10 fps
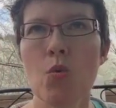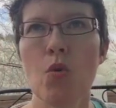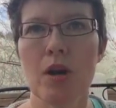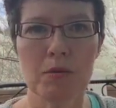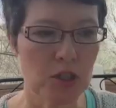
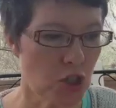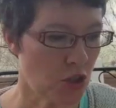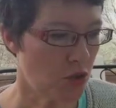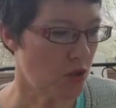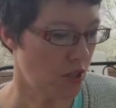what I'm going to
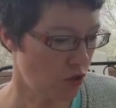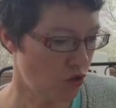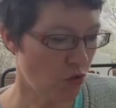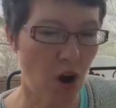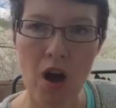do is
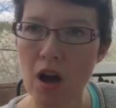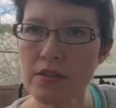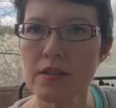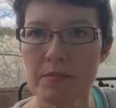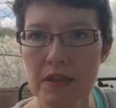draw
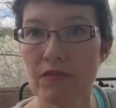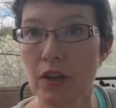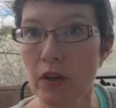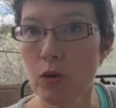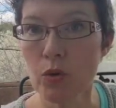something
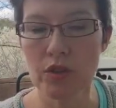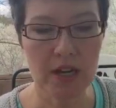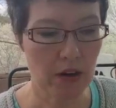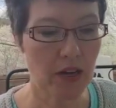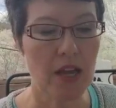very
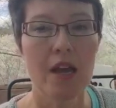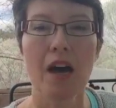ordinary.